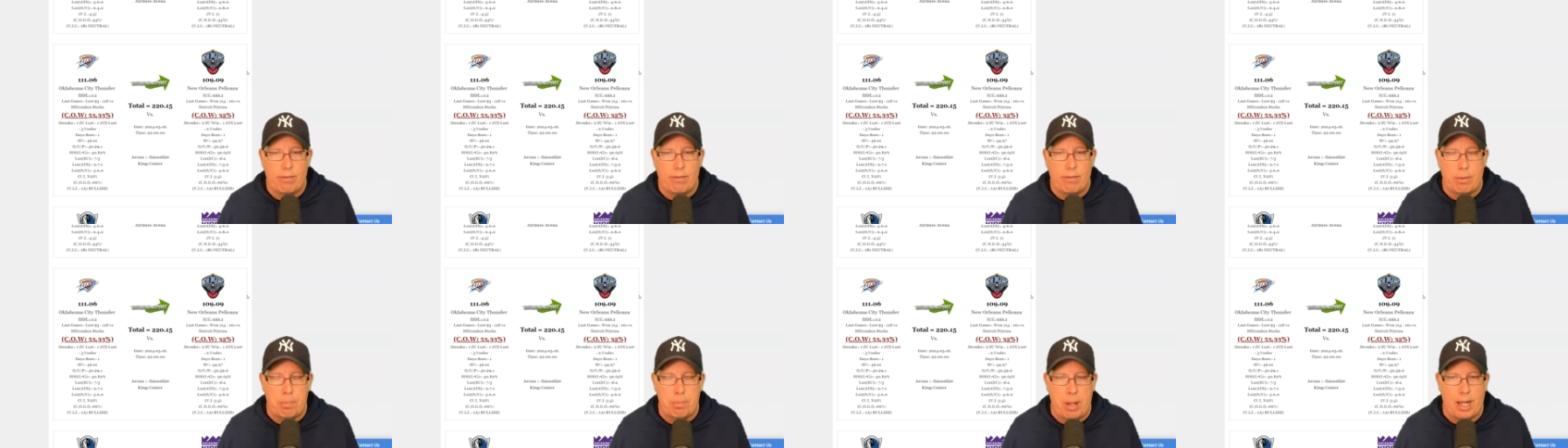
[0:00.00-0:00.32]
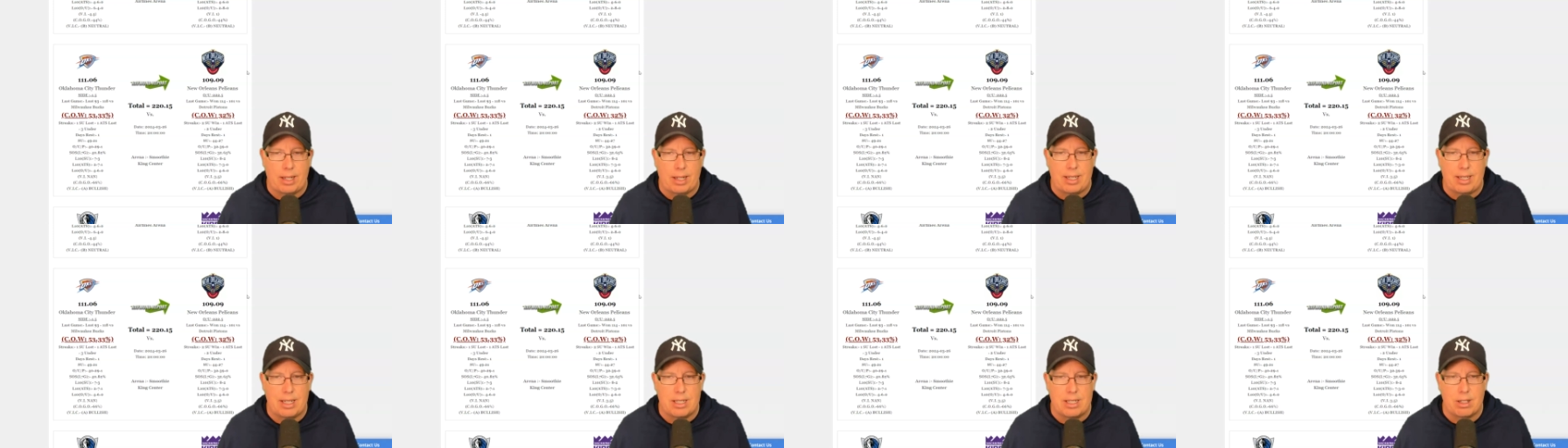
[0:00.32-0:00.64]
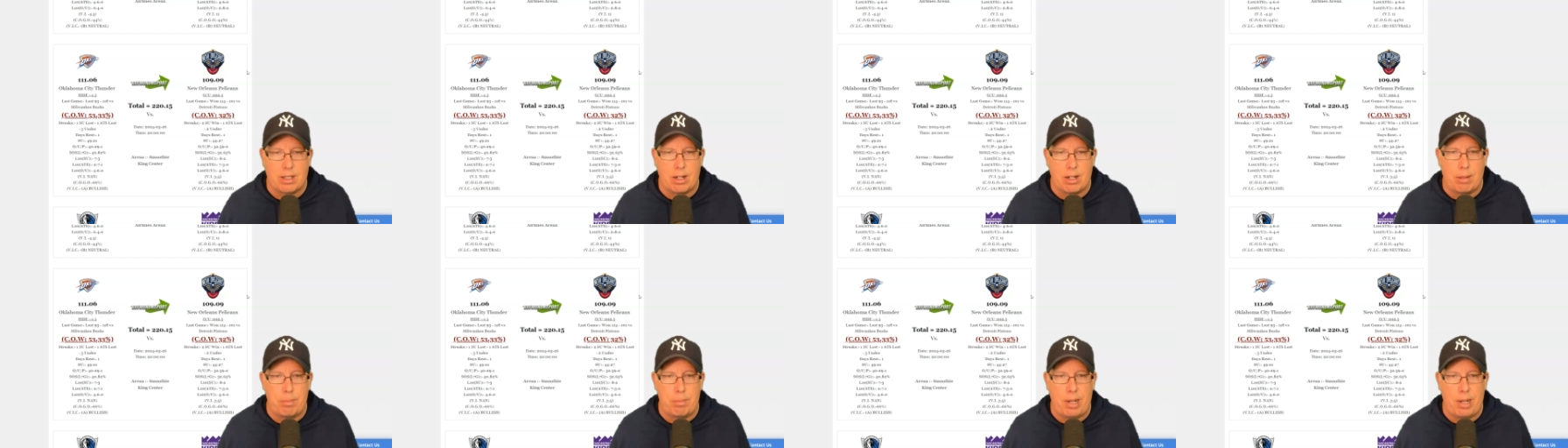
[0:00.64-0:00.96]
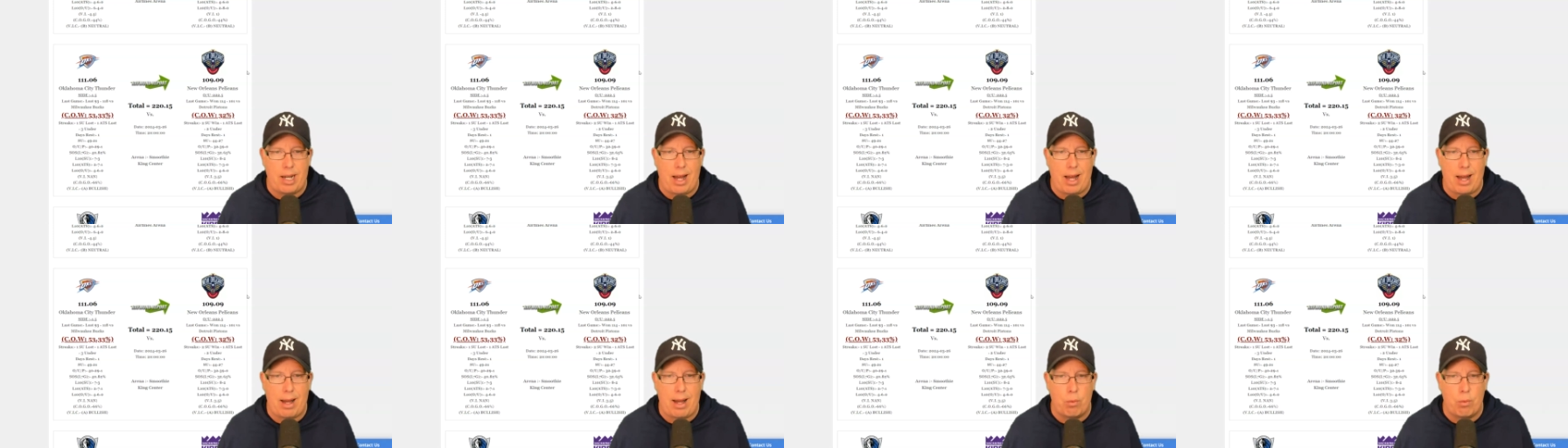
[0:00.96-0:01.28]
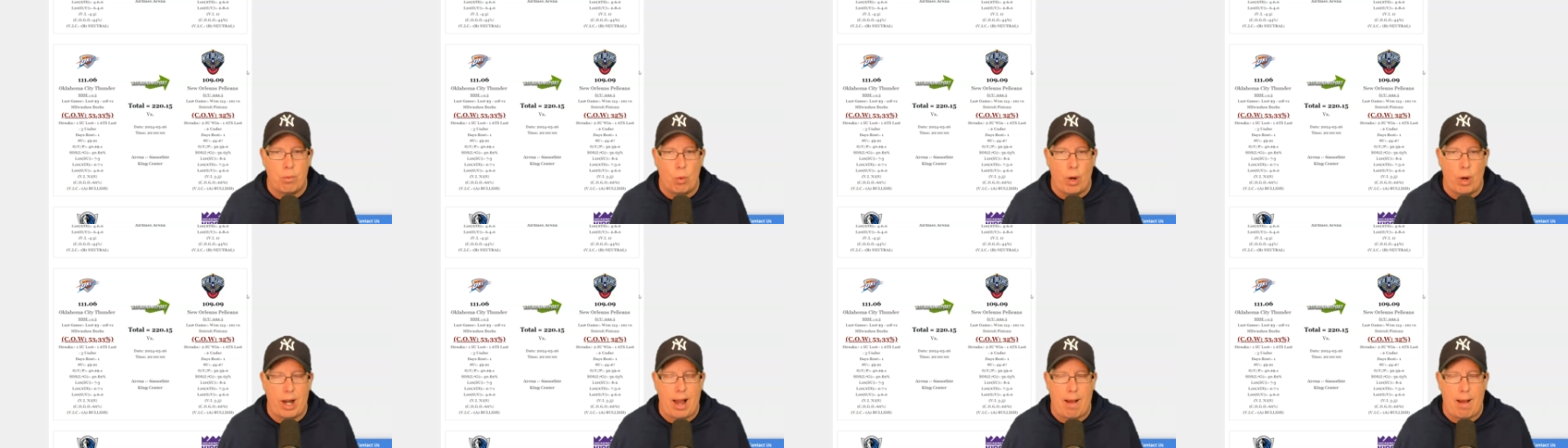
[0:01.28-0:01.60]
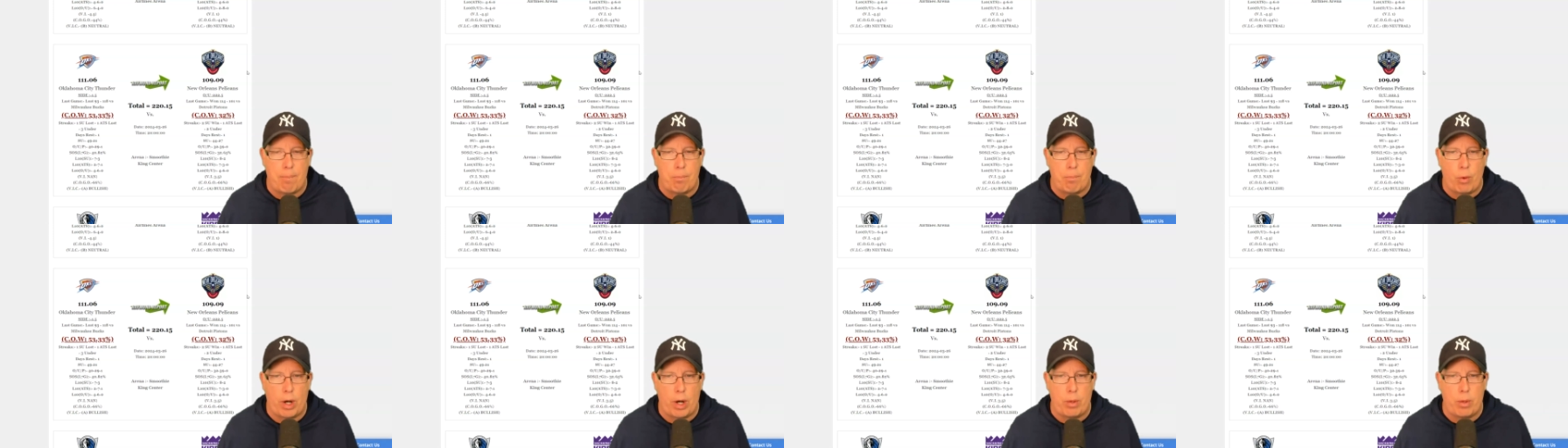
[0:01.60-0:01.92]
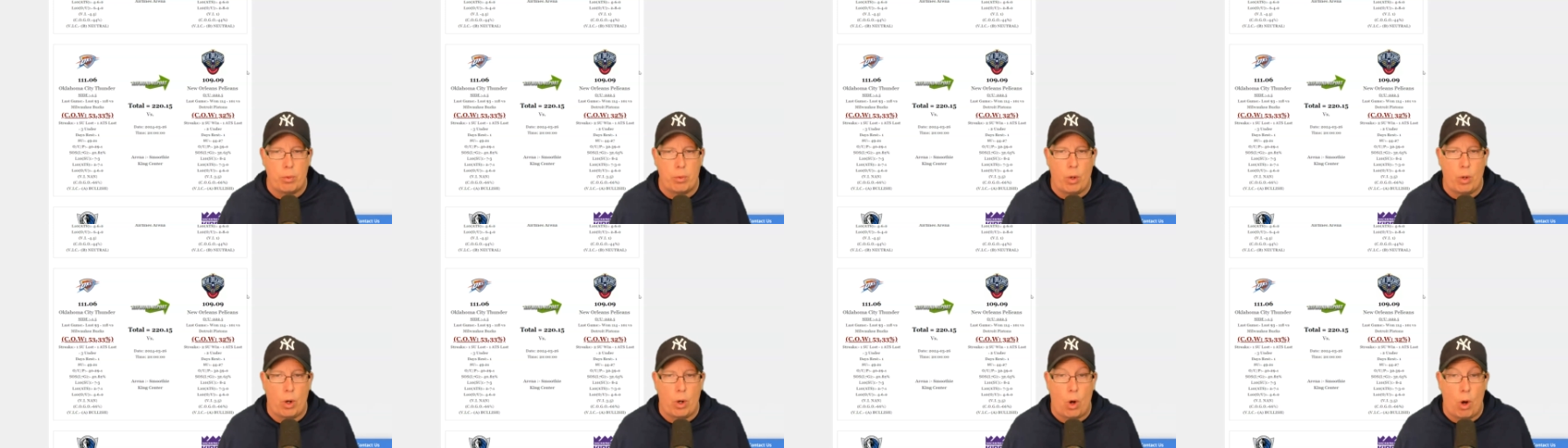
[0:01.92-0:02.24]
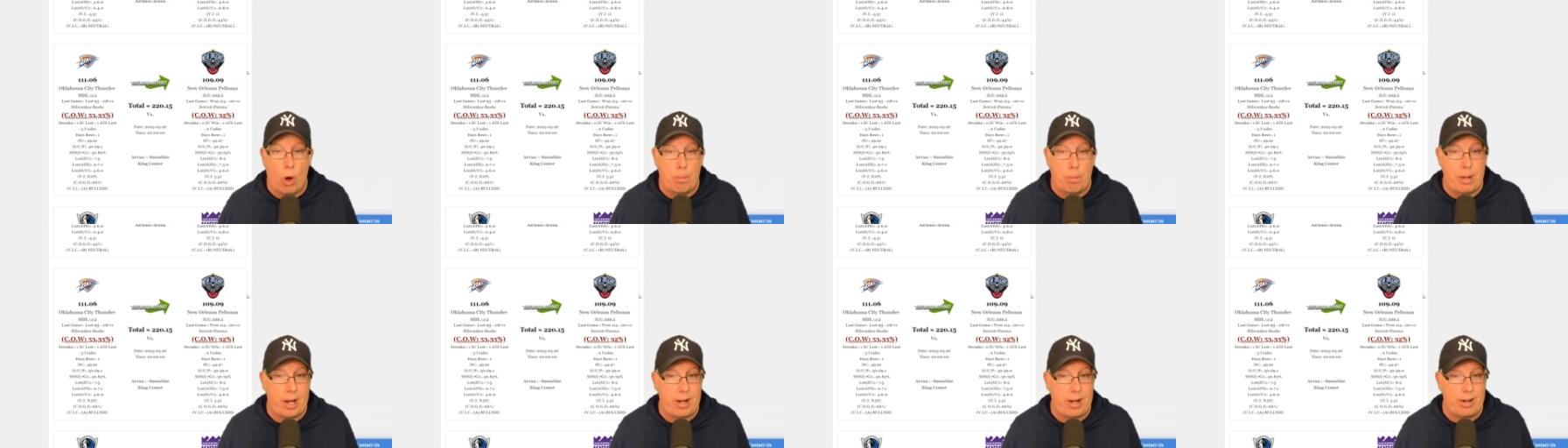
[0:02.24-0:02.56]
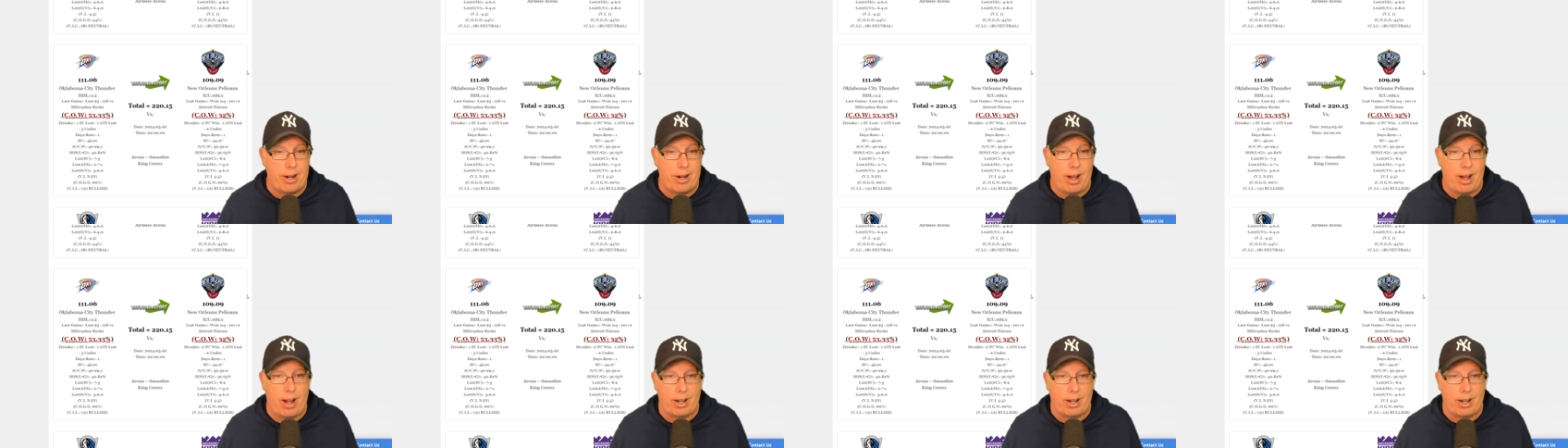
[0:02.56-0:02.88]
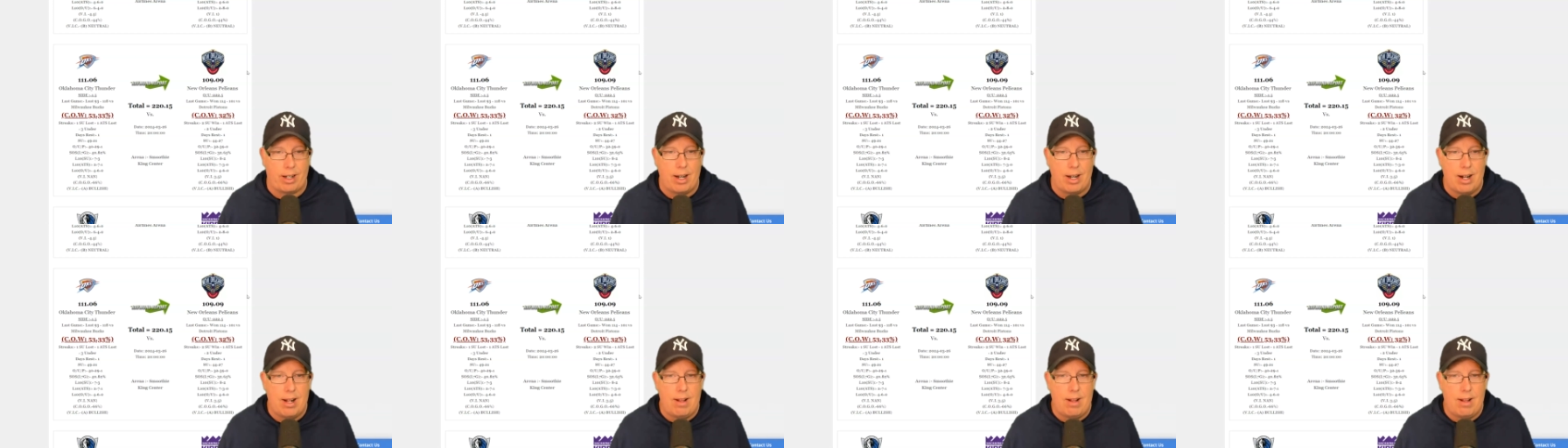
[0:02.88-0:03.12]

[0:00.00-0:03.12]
The Pelicans going to be a one-half point home underdog